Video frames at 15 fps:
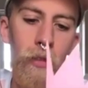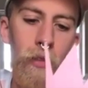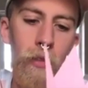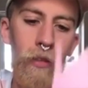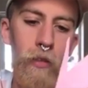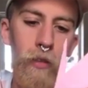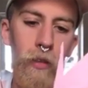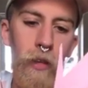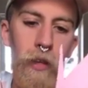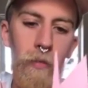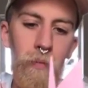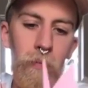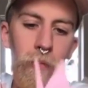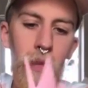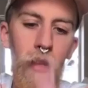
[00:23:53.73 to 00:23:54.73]
Okay.
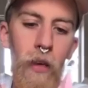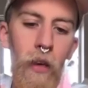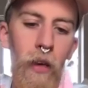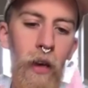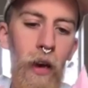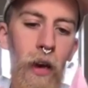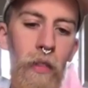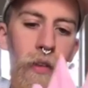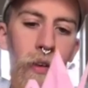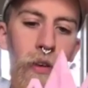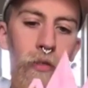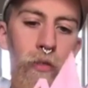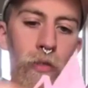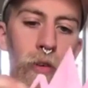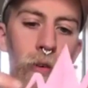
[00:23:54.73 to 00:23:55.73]
And then you can
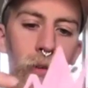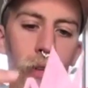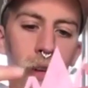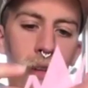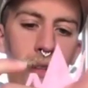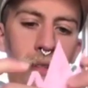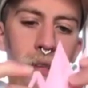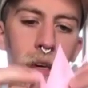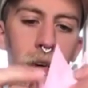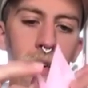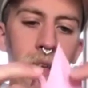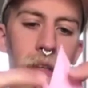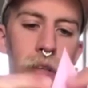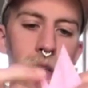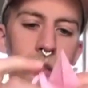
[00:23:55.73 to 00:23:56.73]
fold the other side
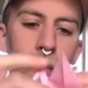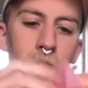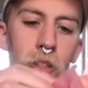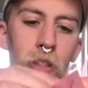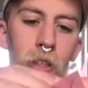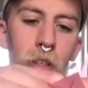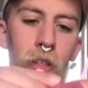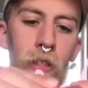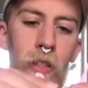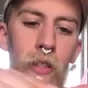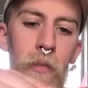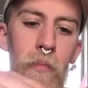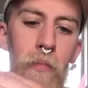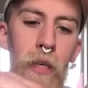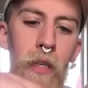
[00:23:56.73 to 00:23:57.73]
just to
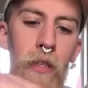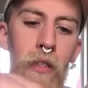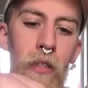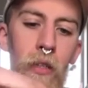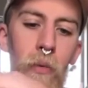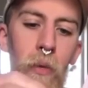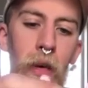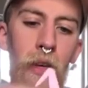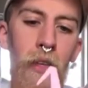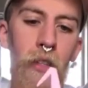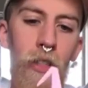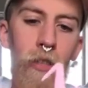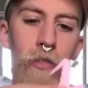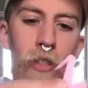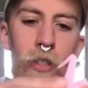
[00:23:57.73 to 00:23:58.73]
meet the wings you've
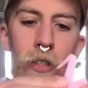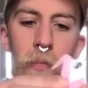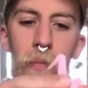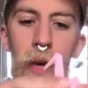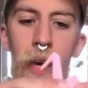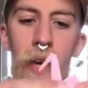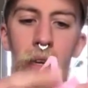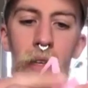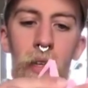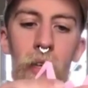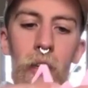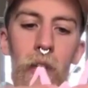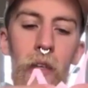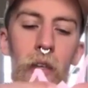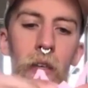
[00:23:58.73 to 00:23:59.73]
just made,
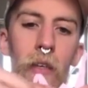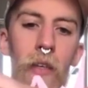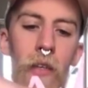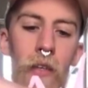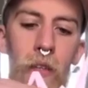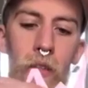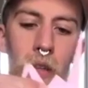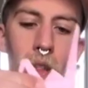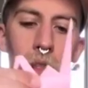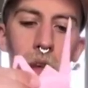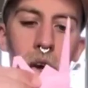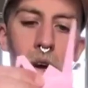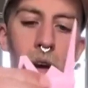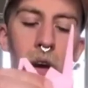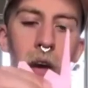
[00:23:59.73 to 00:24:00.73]
so they are
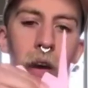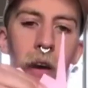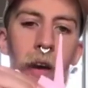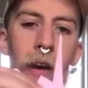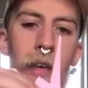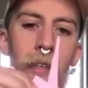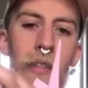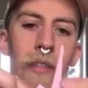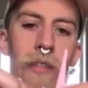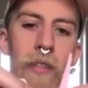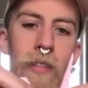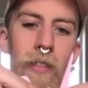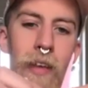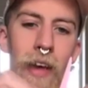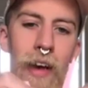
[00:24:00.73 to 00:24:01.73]
nice
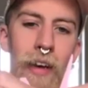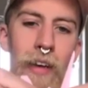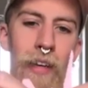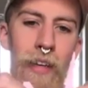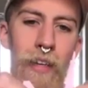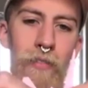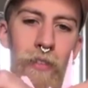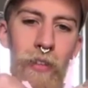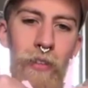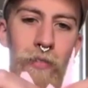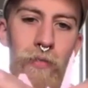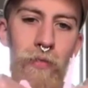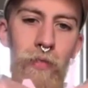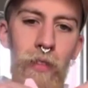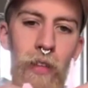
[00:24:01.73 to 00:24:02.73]
and even.
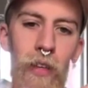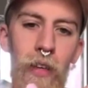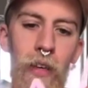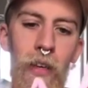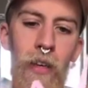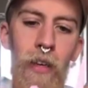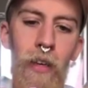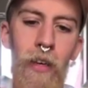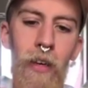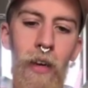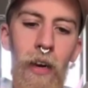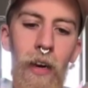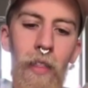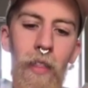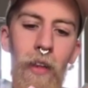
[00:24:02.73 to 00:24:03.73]
And
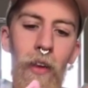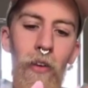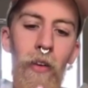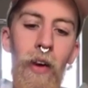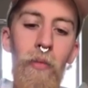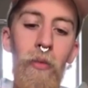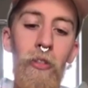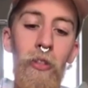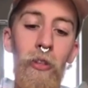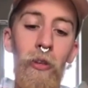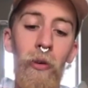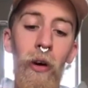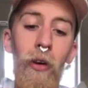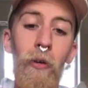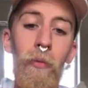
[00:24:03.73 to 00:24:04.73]
then you're able to
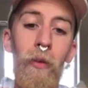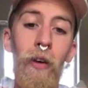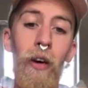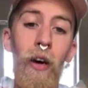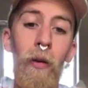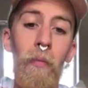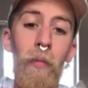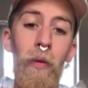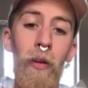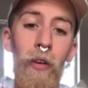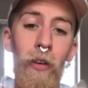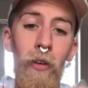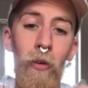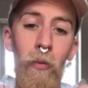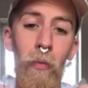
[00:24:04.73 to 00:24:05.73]
open up your
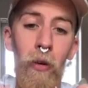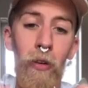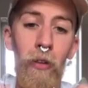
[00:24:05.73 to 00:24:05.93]
model.